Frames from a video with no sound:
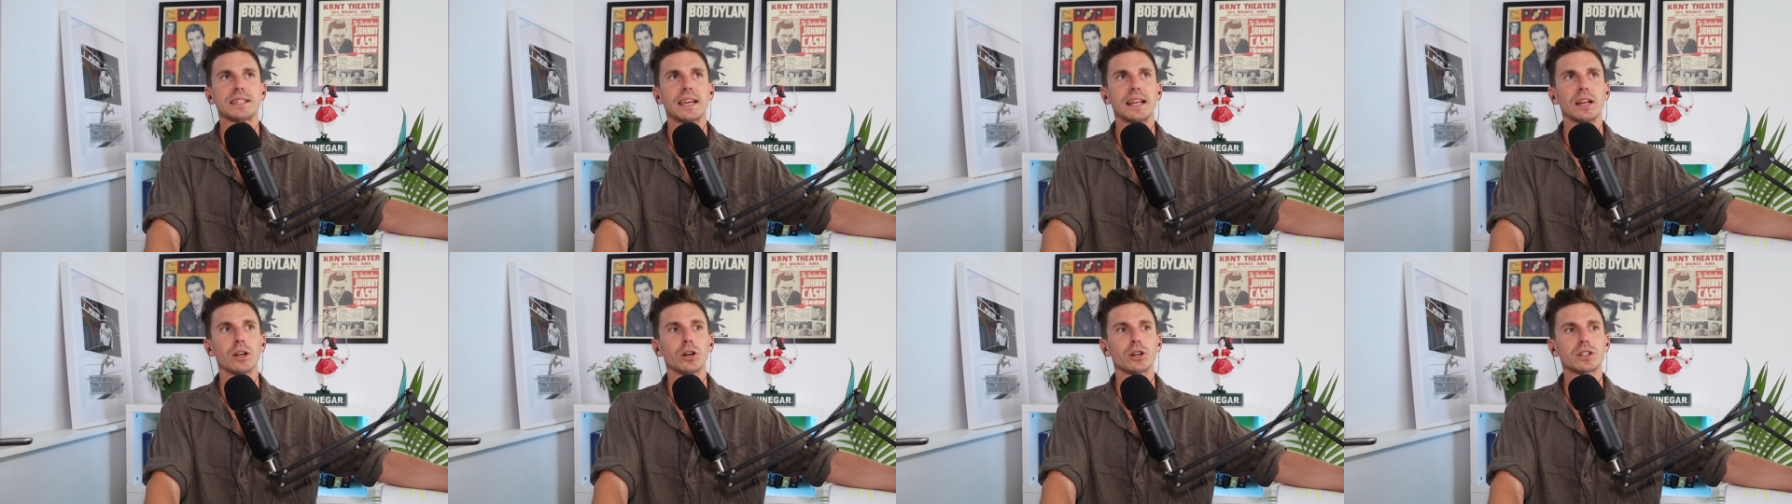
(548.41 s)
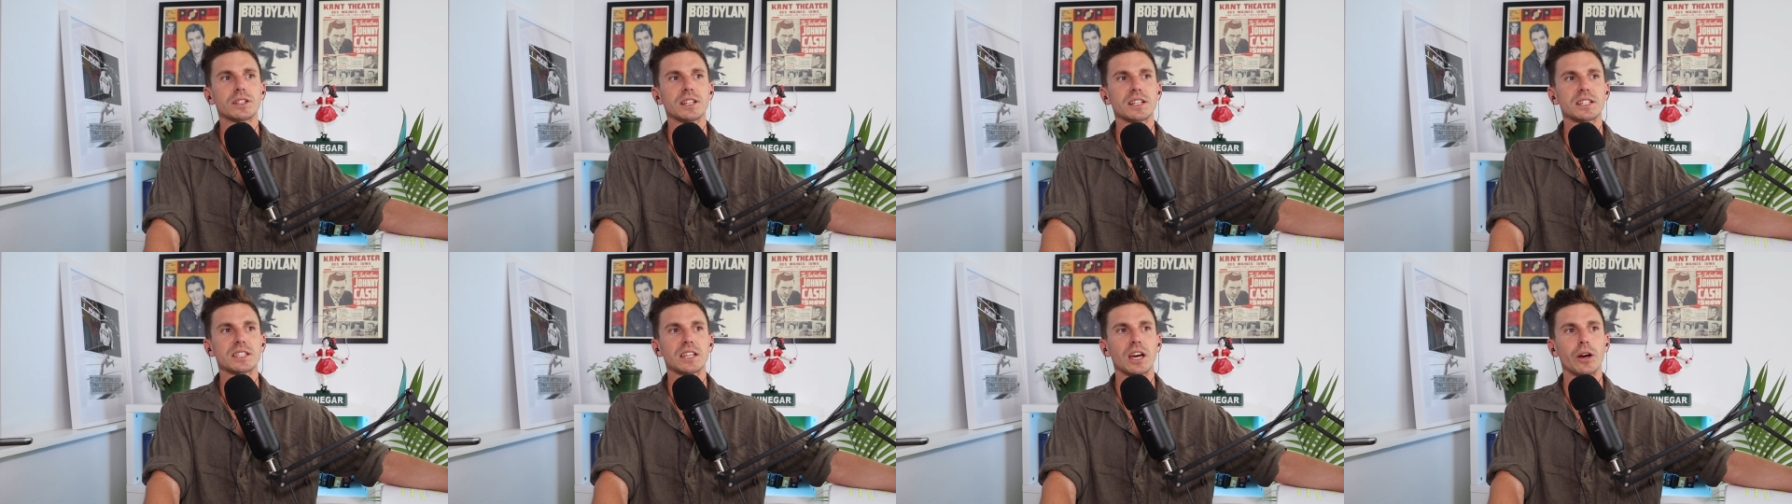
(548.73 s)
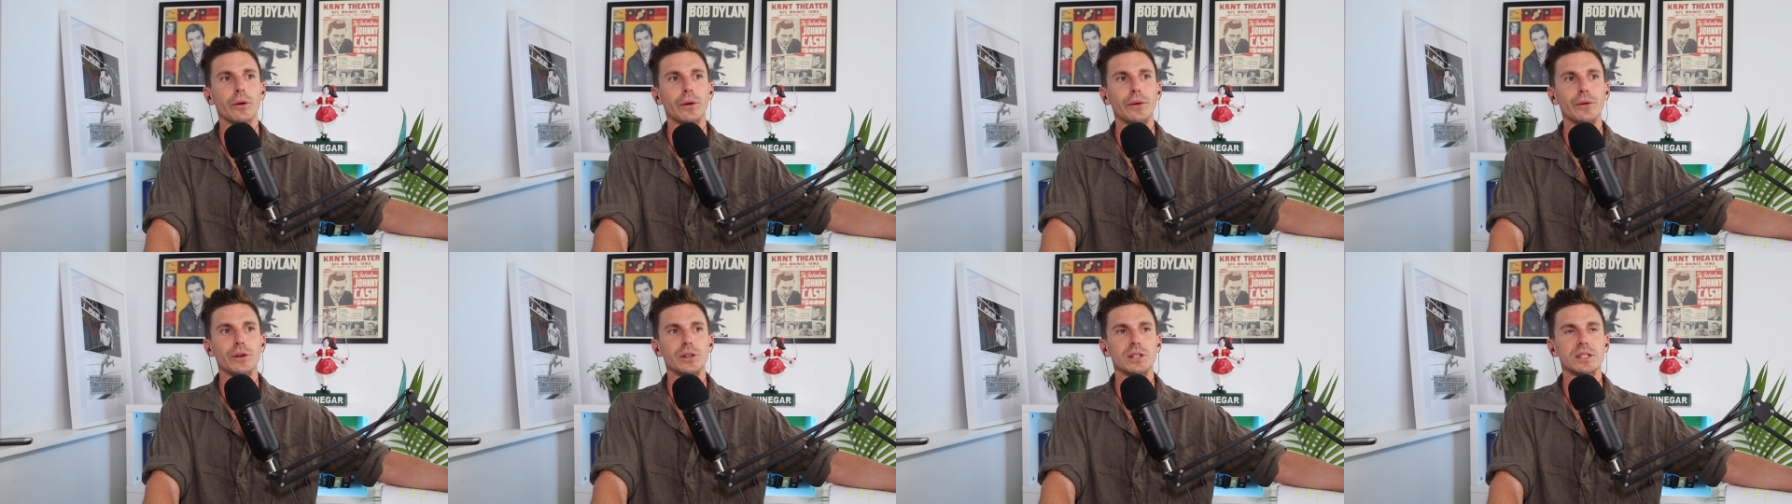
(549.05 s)
He looked as
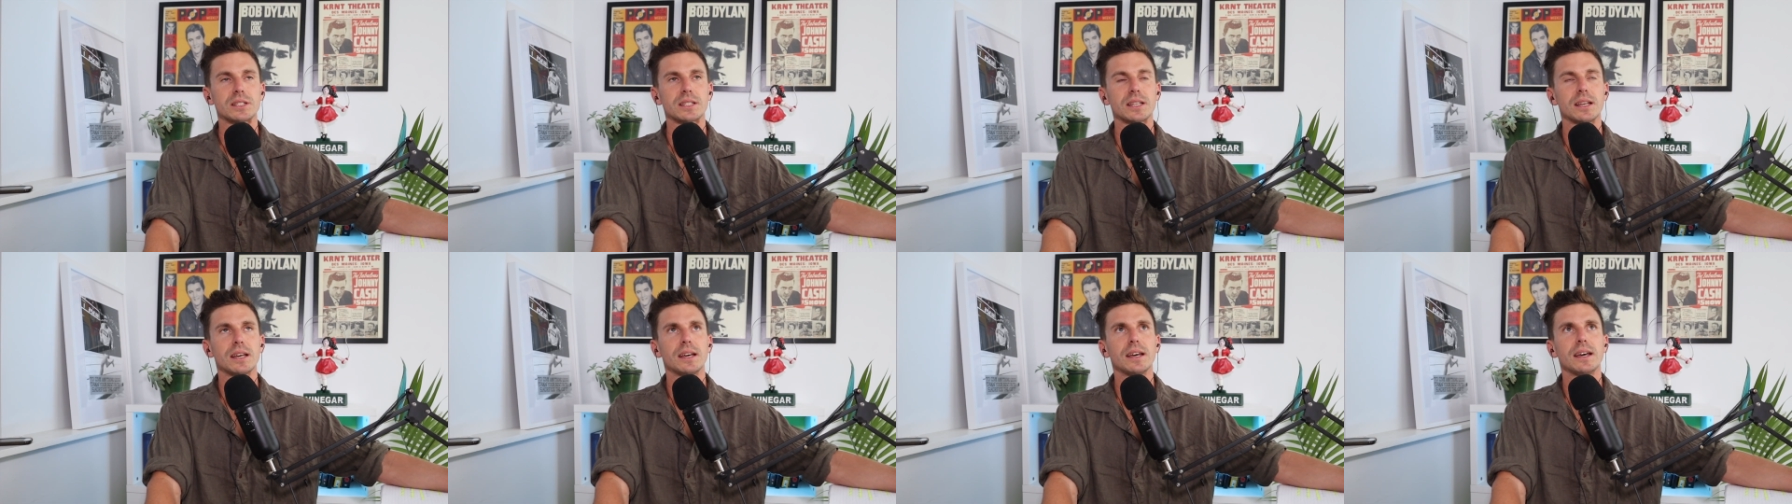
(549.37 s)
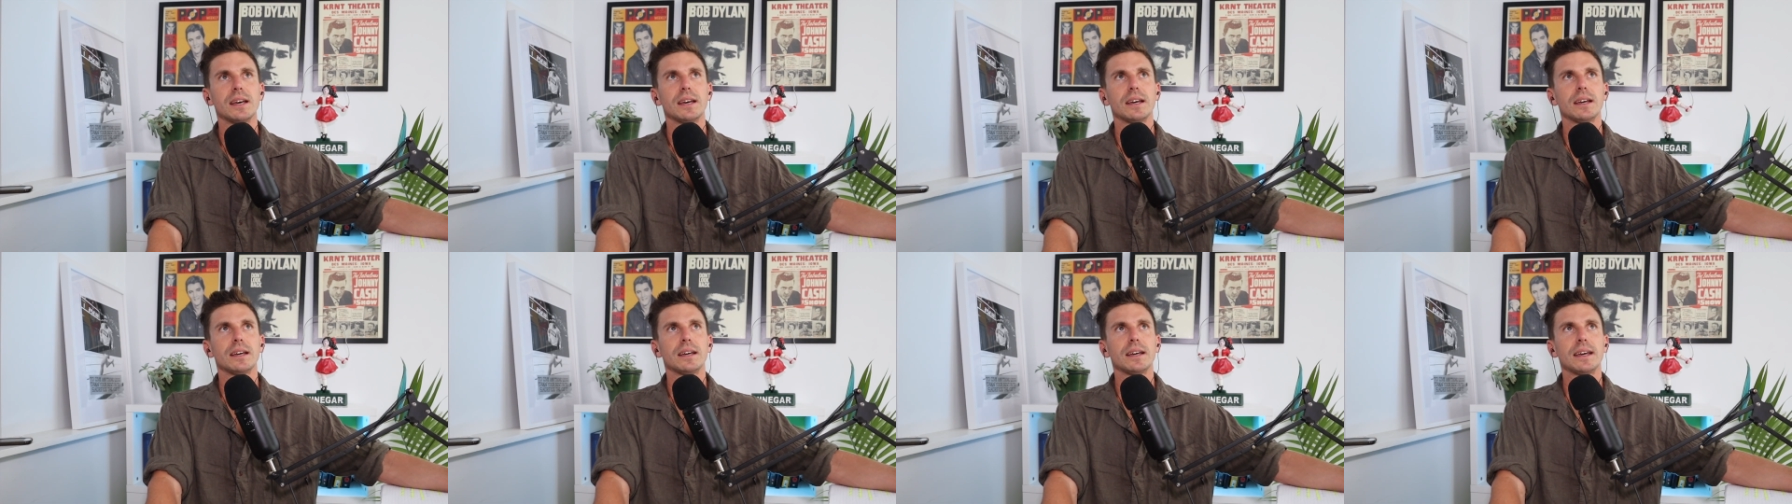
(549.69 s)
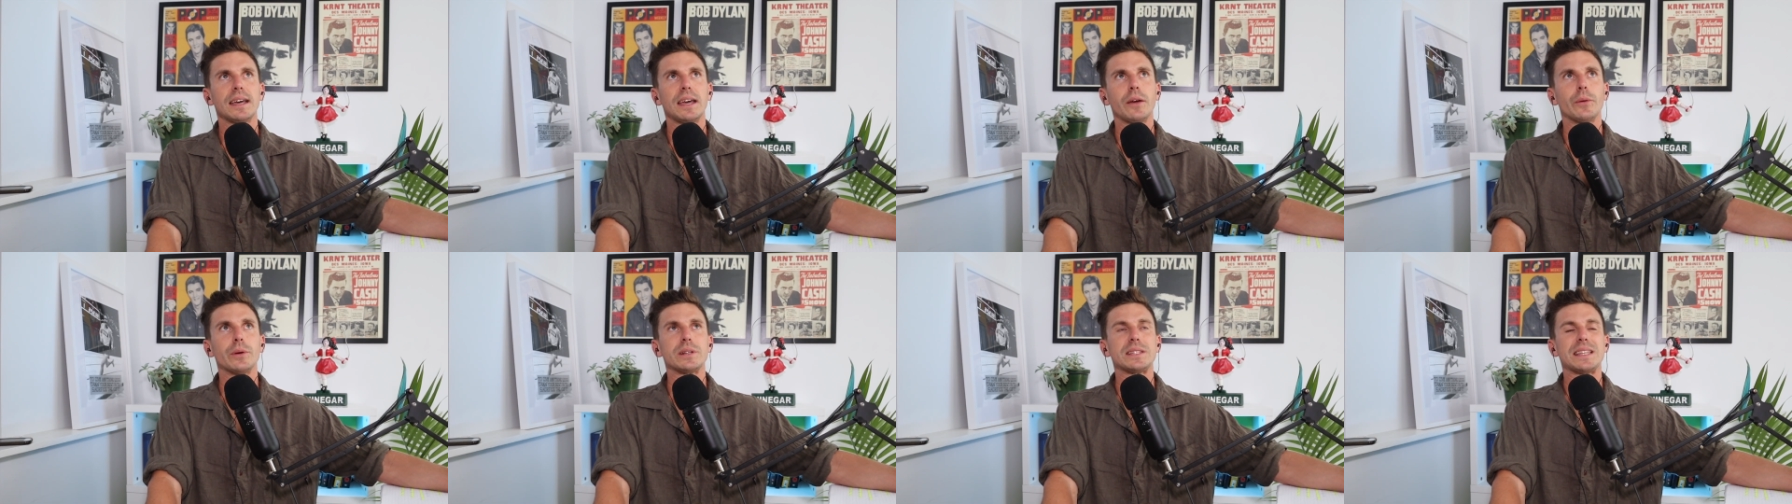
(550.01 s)
though he was
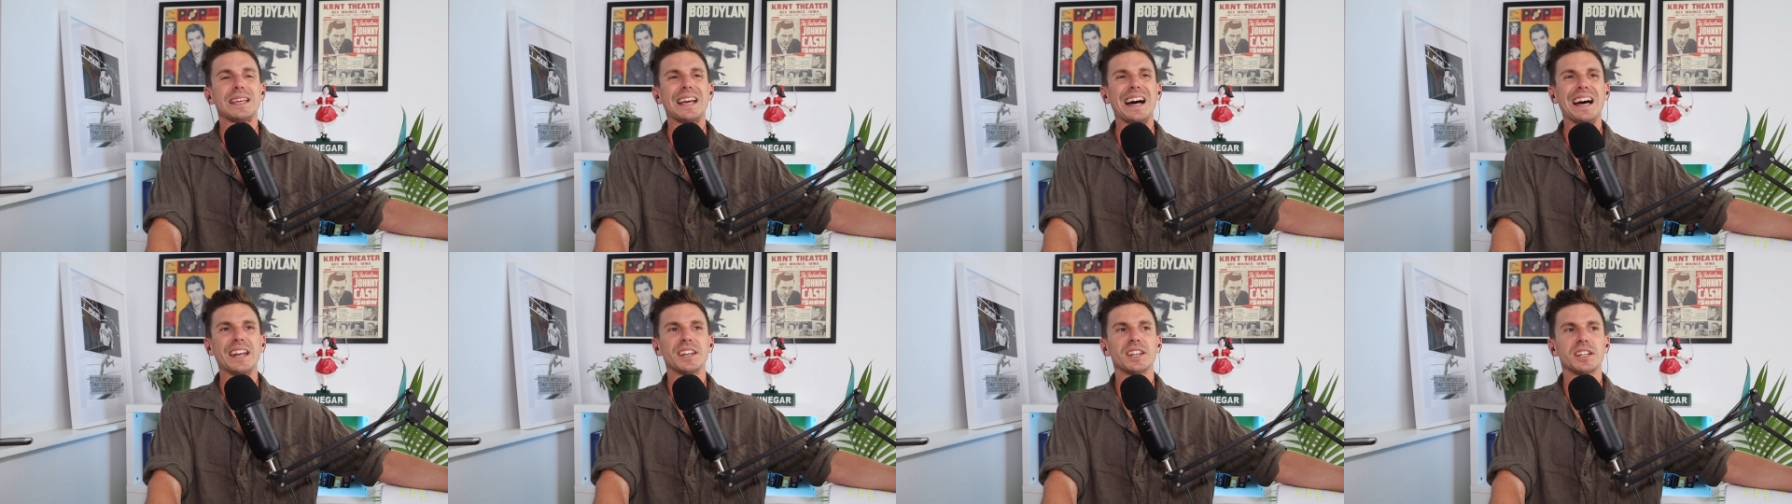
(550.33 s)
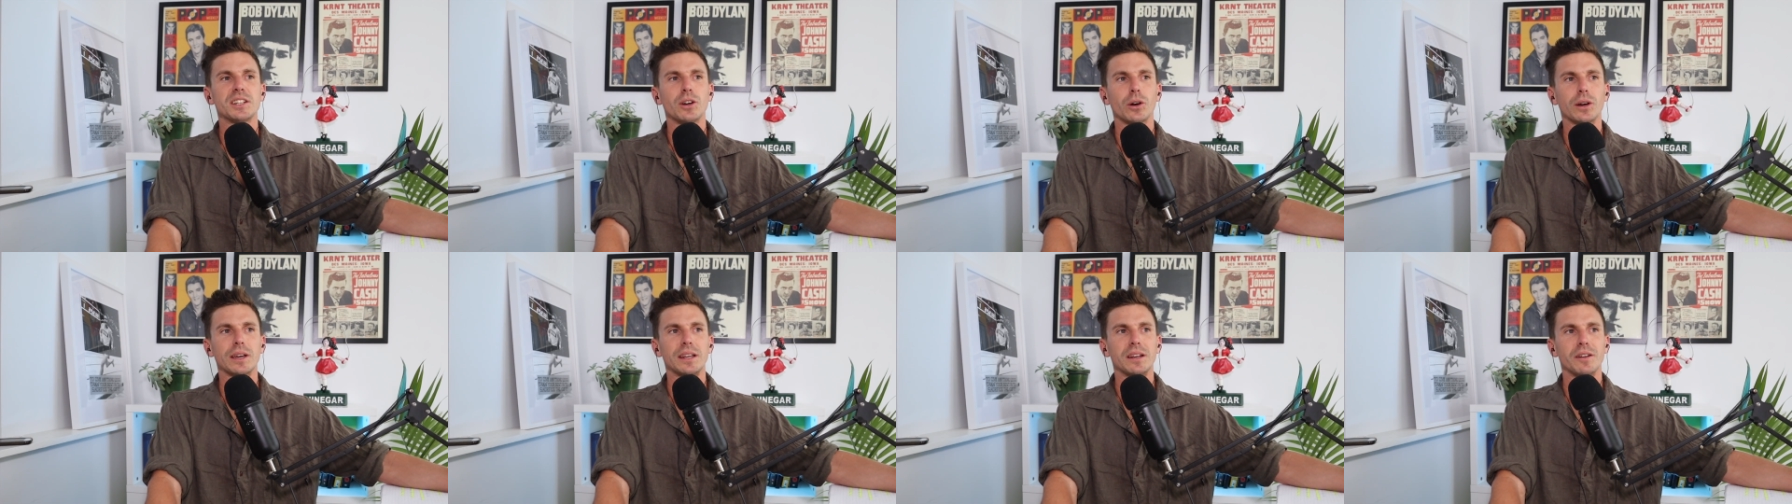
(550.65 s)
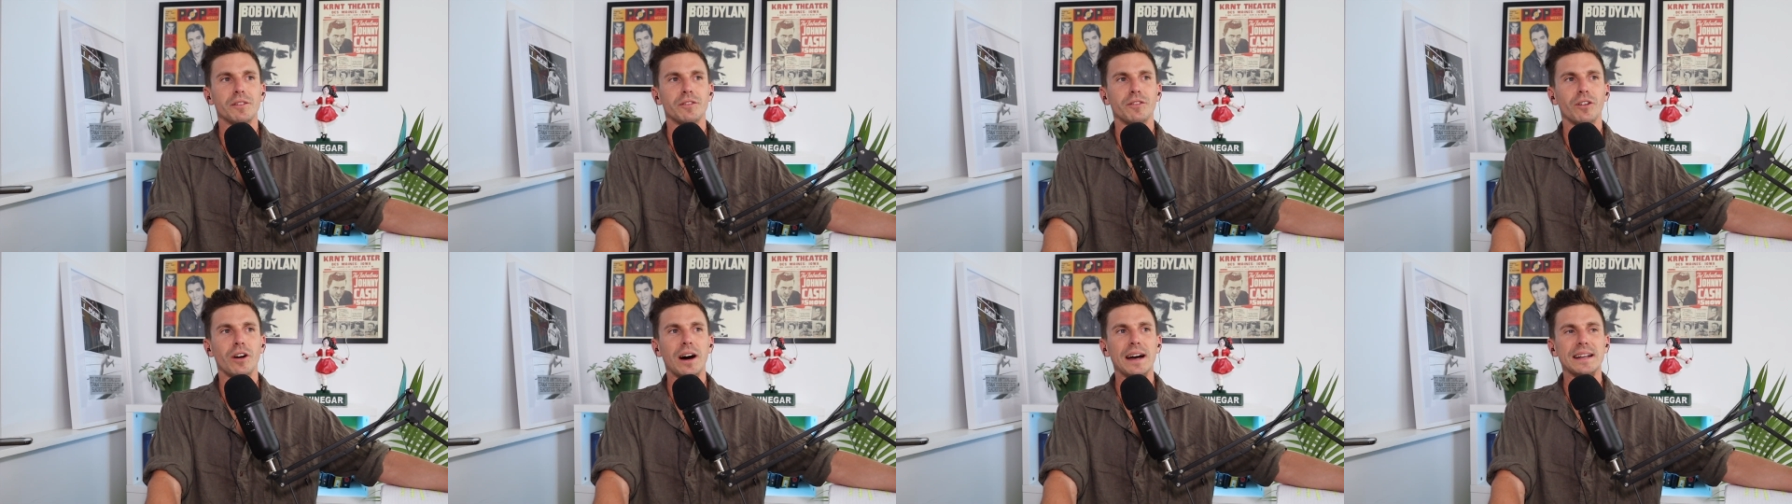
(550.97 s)
he was the underdog in a
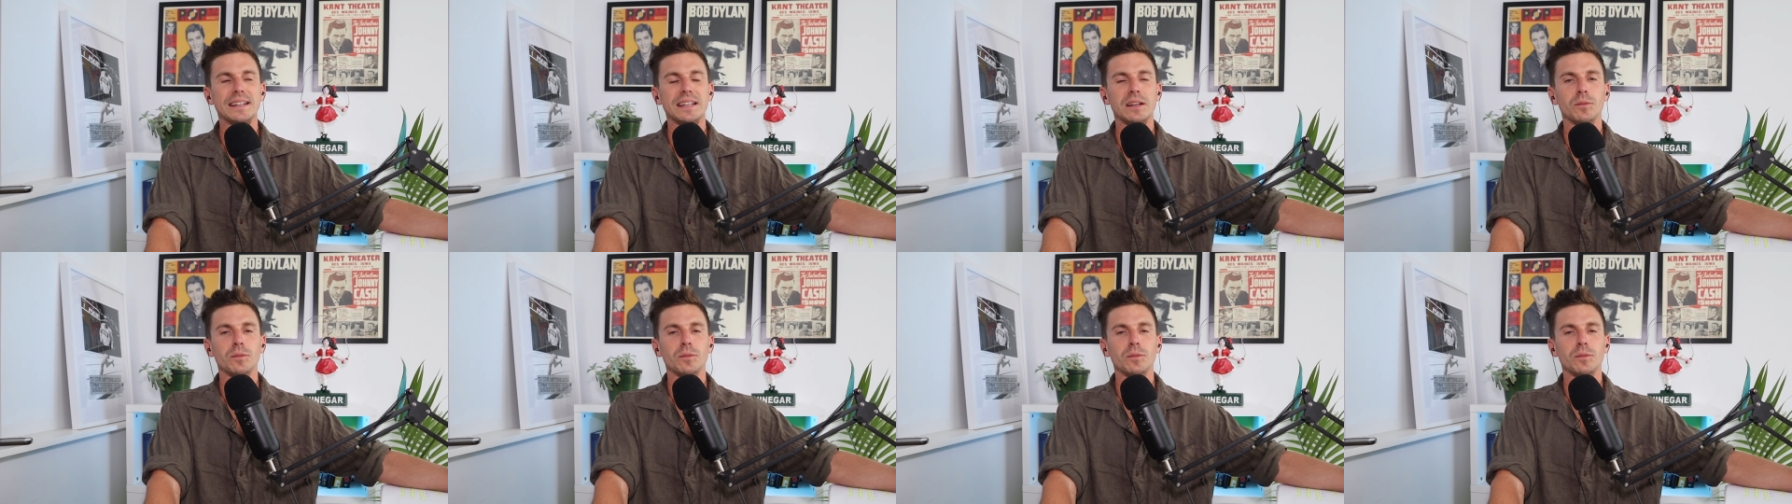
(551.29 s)
fight.